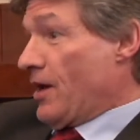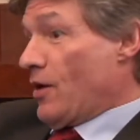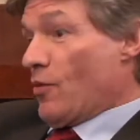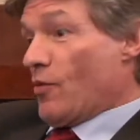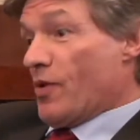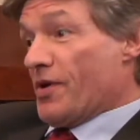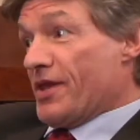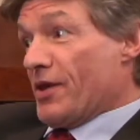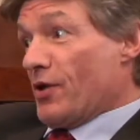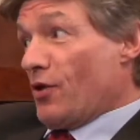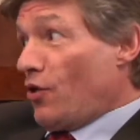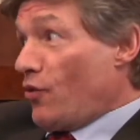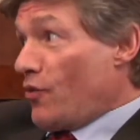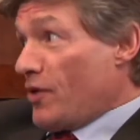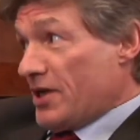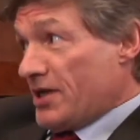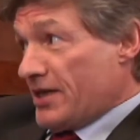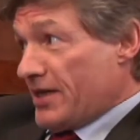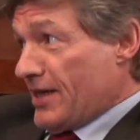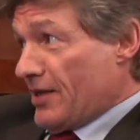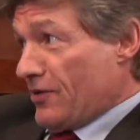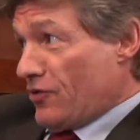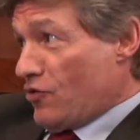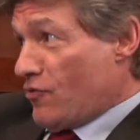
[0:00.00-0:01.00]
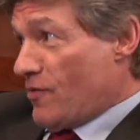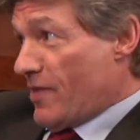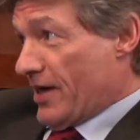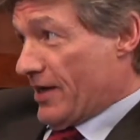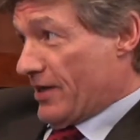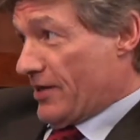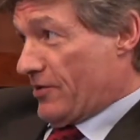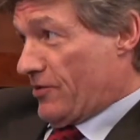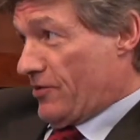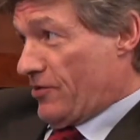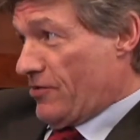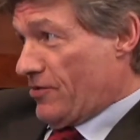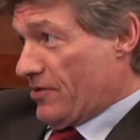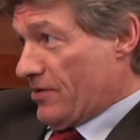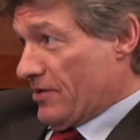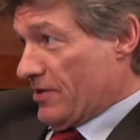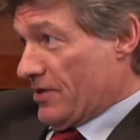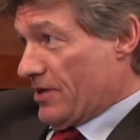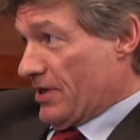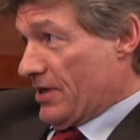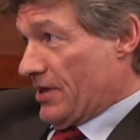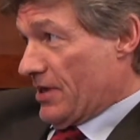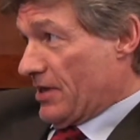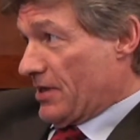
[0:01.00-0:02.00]
What I always say to my
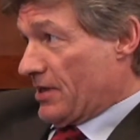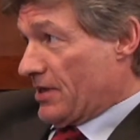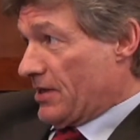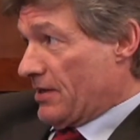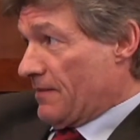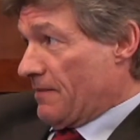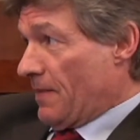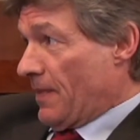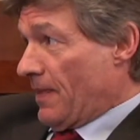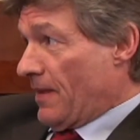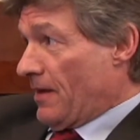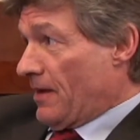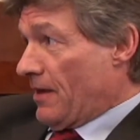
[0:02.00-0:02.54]
students is,